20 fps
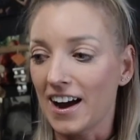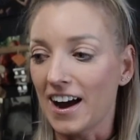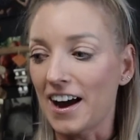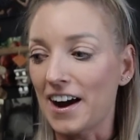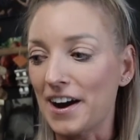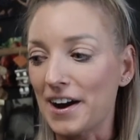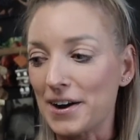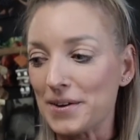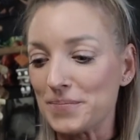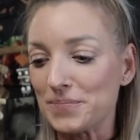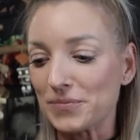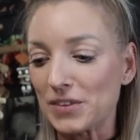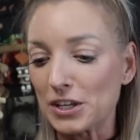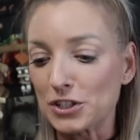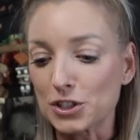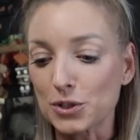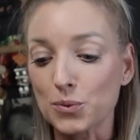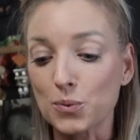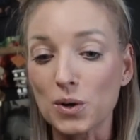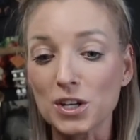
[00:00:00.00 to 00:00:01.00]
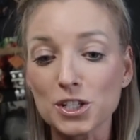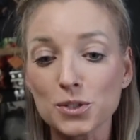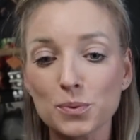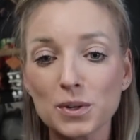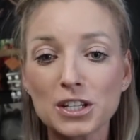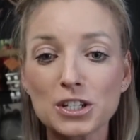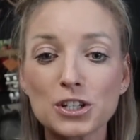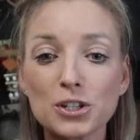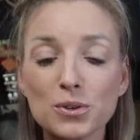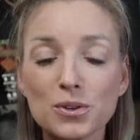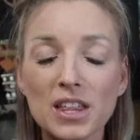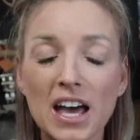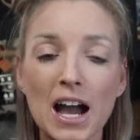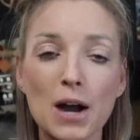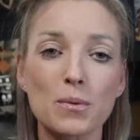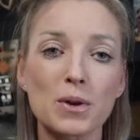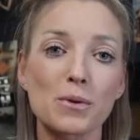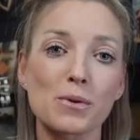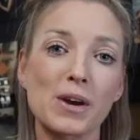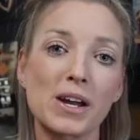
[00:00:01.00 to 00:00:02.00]
And so once we knew
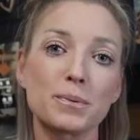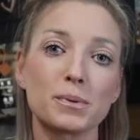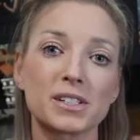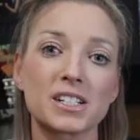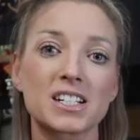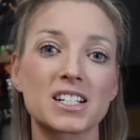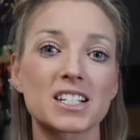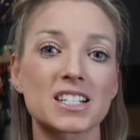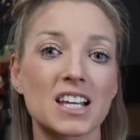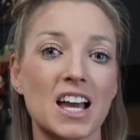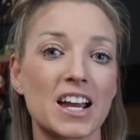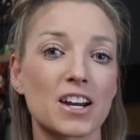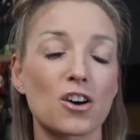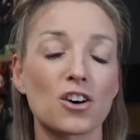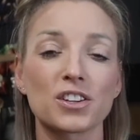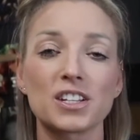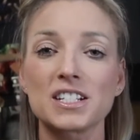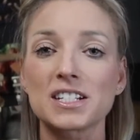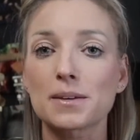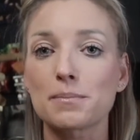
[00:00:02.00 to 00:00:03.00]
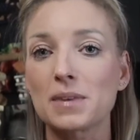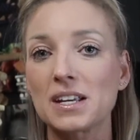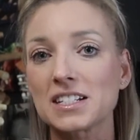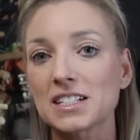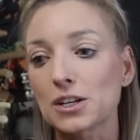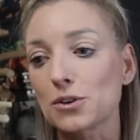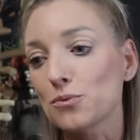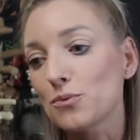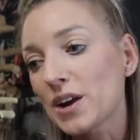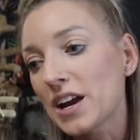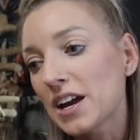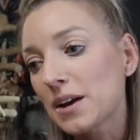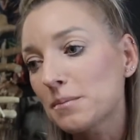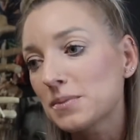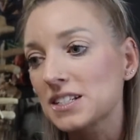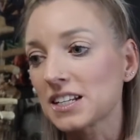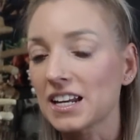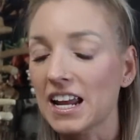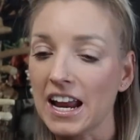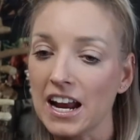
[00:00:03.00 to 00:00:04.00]
that, we were able to design all these amazing
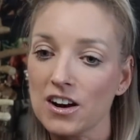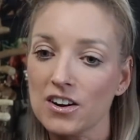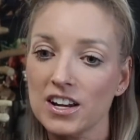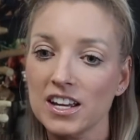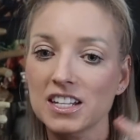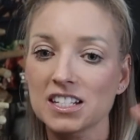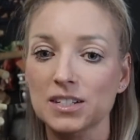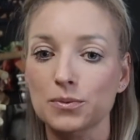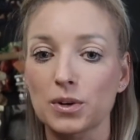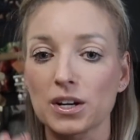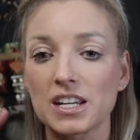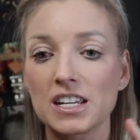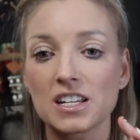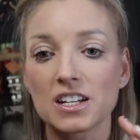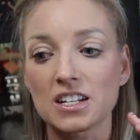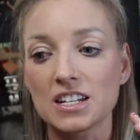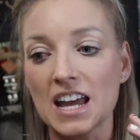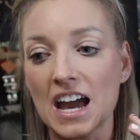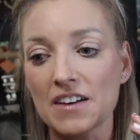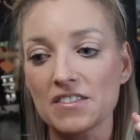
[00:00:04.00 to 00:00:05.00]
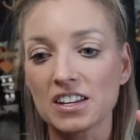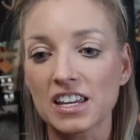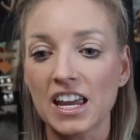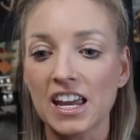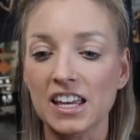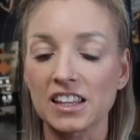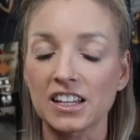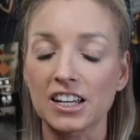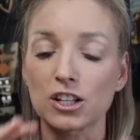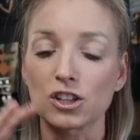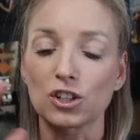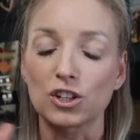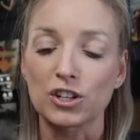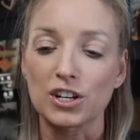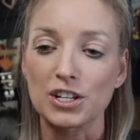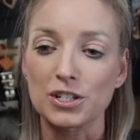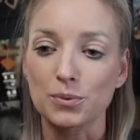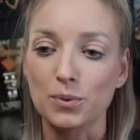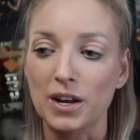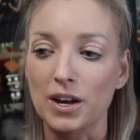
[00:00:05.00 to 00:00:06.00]
ramps and areas where he could navigate and like learn
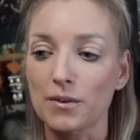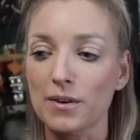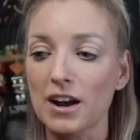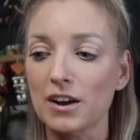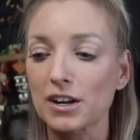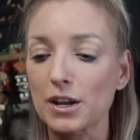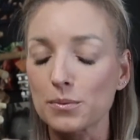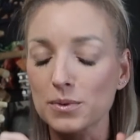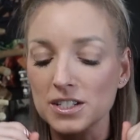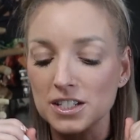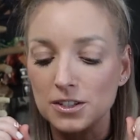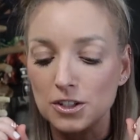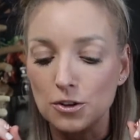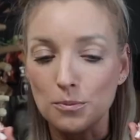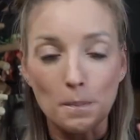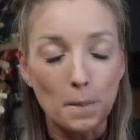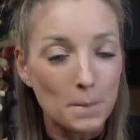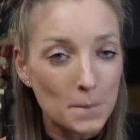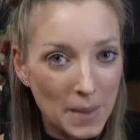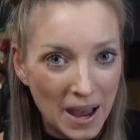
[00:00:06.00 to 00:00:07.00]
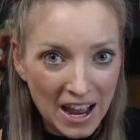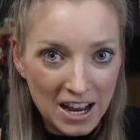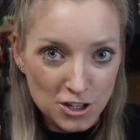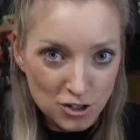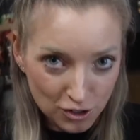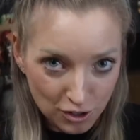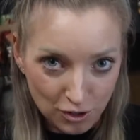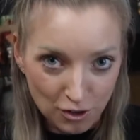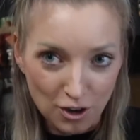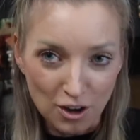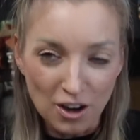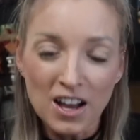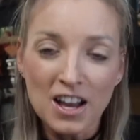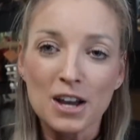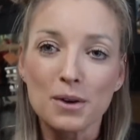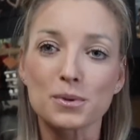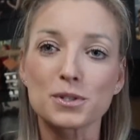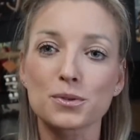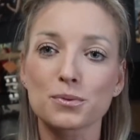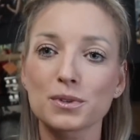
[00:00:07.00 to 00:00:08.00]
his way around. It was magical.
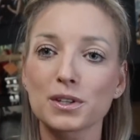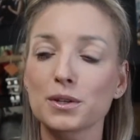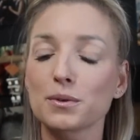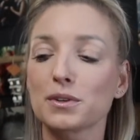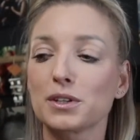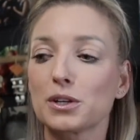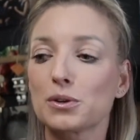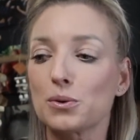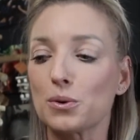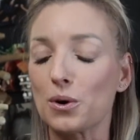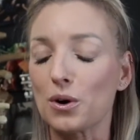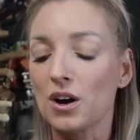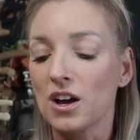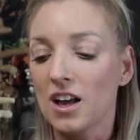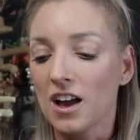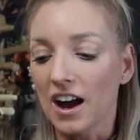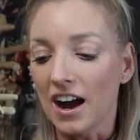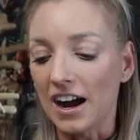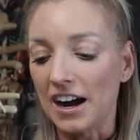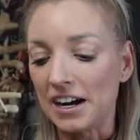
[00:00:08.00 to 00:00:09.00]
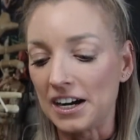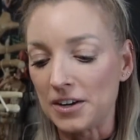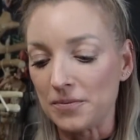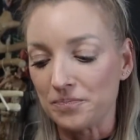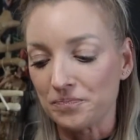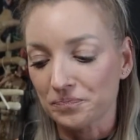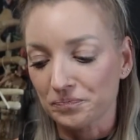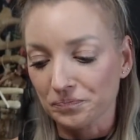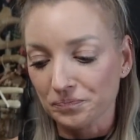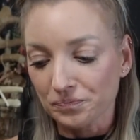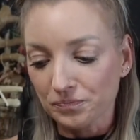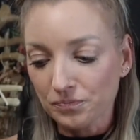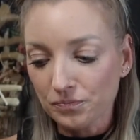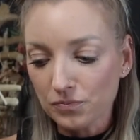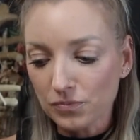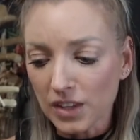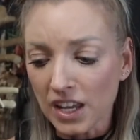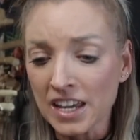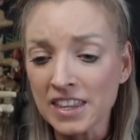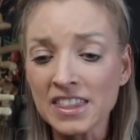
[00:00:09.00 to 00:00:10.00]
It was really, really cool.
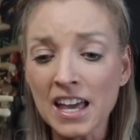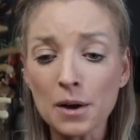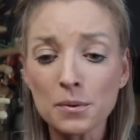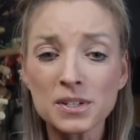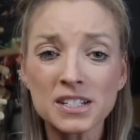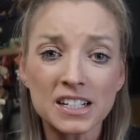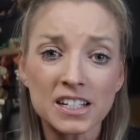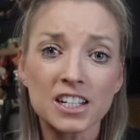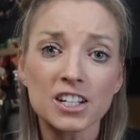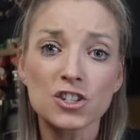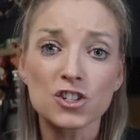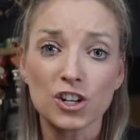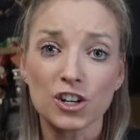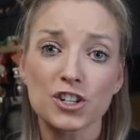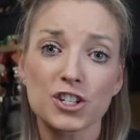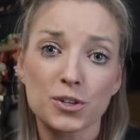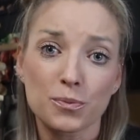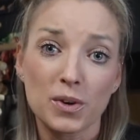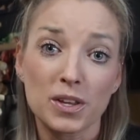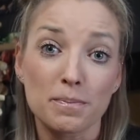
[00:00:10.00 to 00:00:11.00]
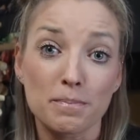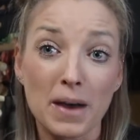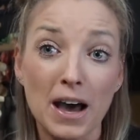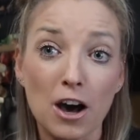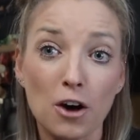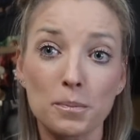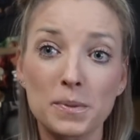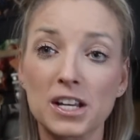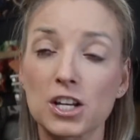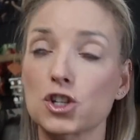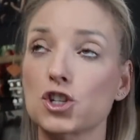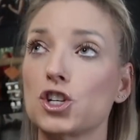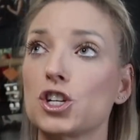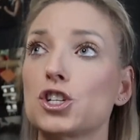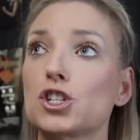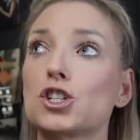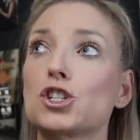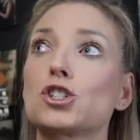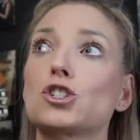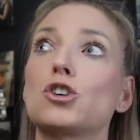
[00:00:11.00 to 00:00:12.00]
And that was in conjunction with Mel, because she
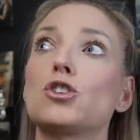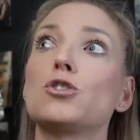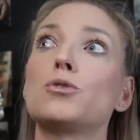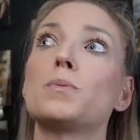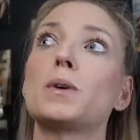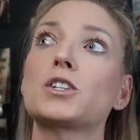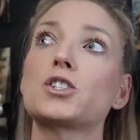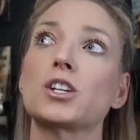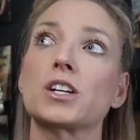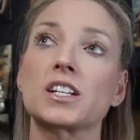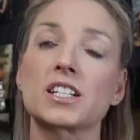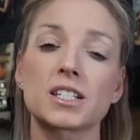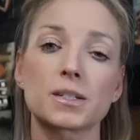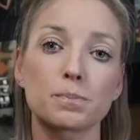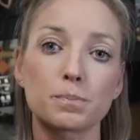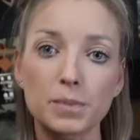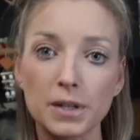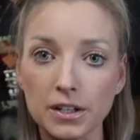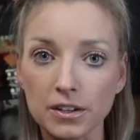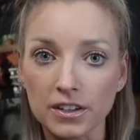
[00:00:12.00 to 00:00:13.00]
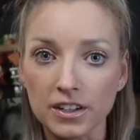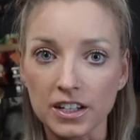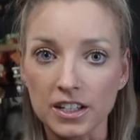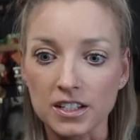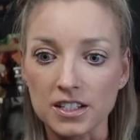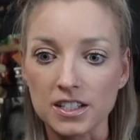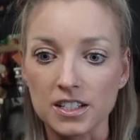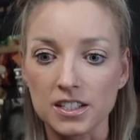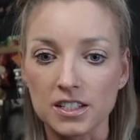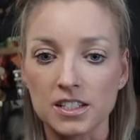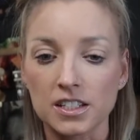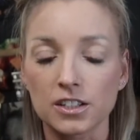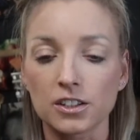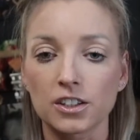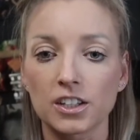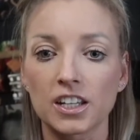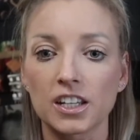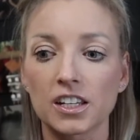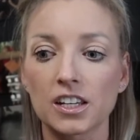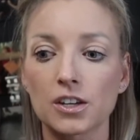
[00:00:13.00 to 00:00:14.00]
has so much experience
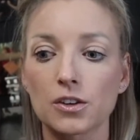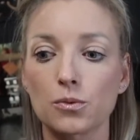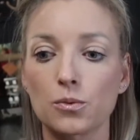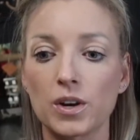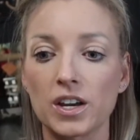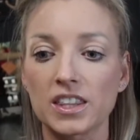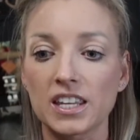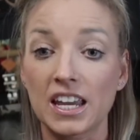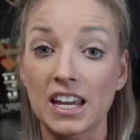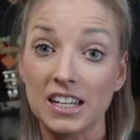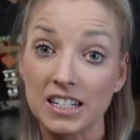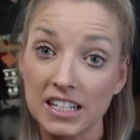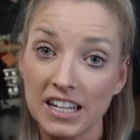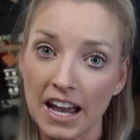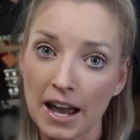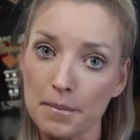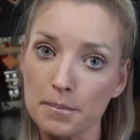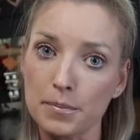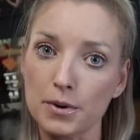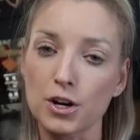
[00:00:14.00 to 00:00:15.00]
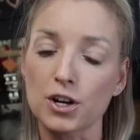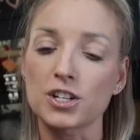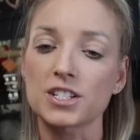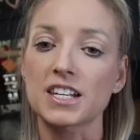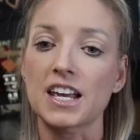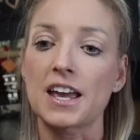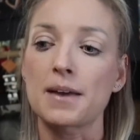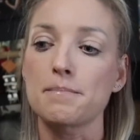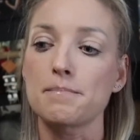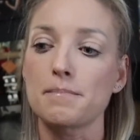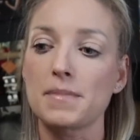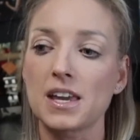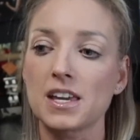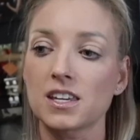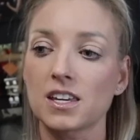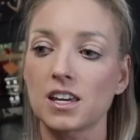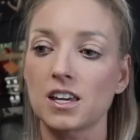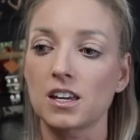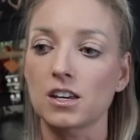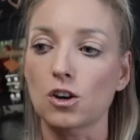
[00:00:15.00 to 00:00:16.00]
dealing with handicapped birds and
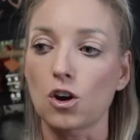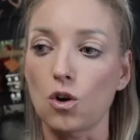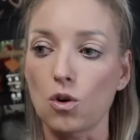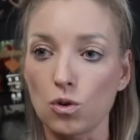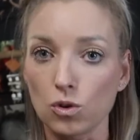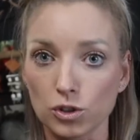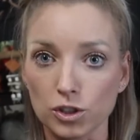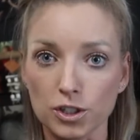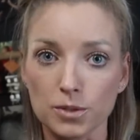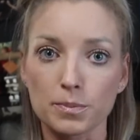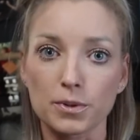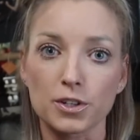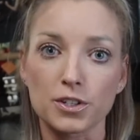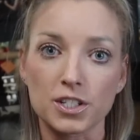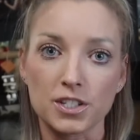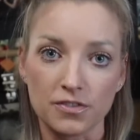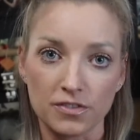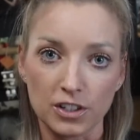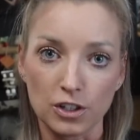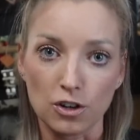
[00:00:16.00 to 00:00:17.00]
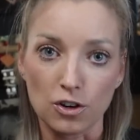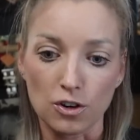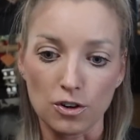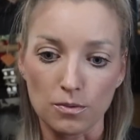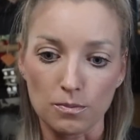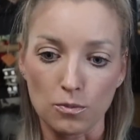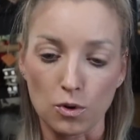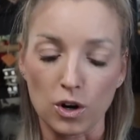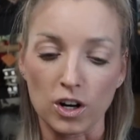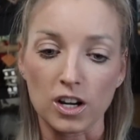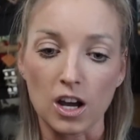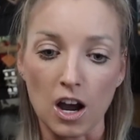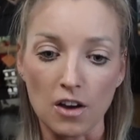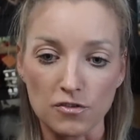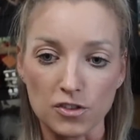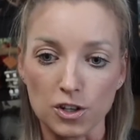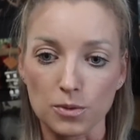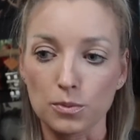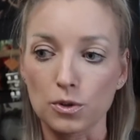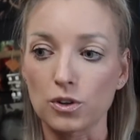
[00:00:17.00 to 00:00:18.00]
making older birds feel more
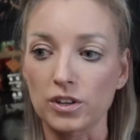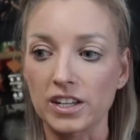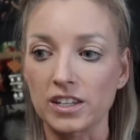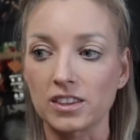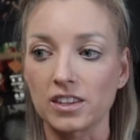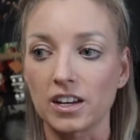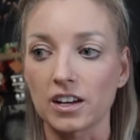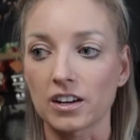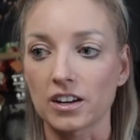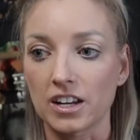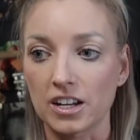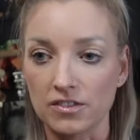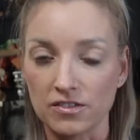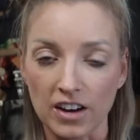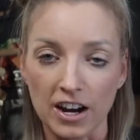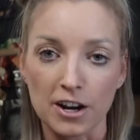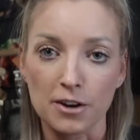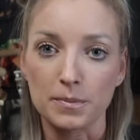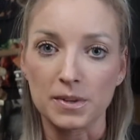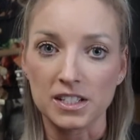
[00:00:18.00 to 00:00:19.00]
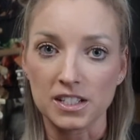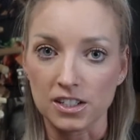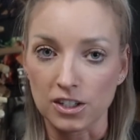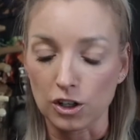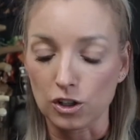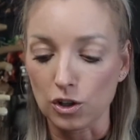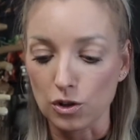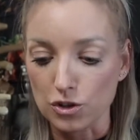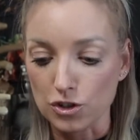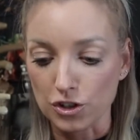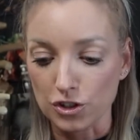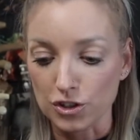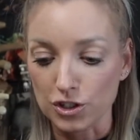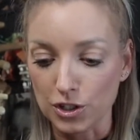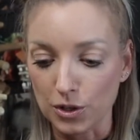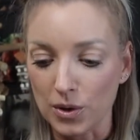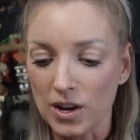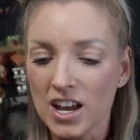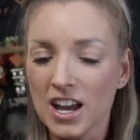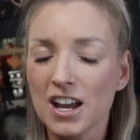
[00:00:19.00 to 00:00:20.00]
comfortable in their environments and enclosures.
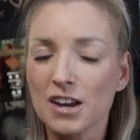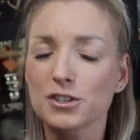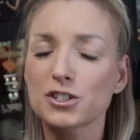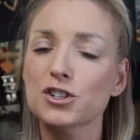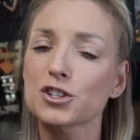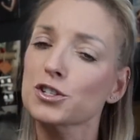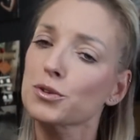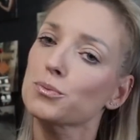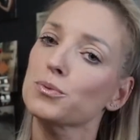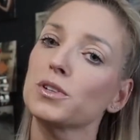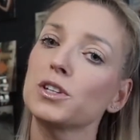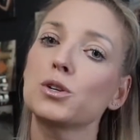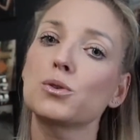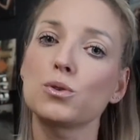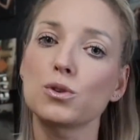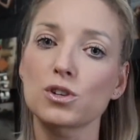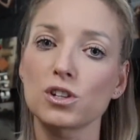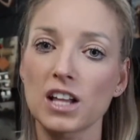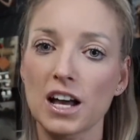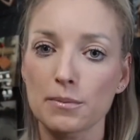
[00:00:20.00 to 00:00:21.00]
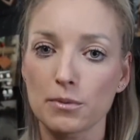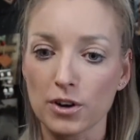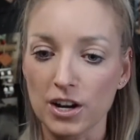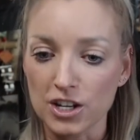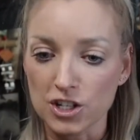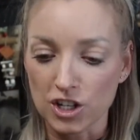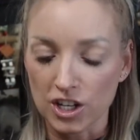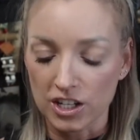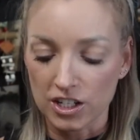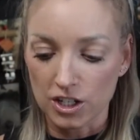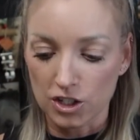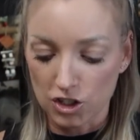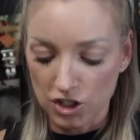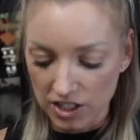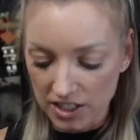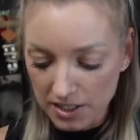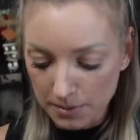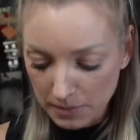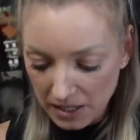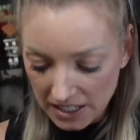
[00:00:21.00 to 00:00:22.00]
So it's just a really cool collaboration.
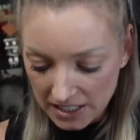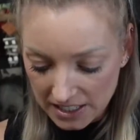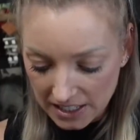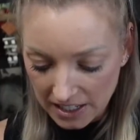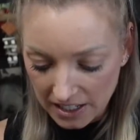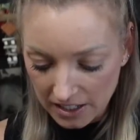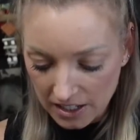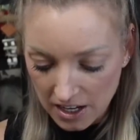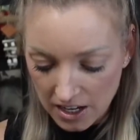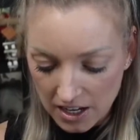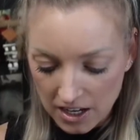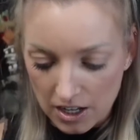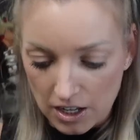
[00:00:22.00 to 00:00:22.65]
She's amazing.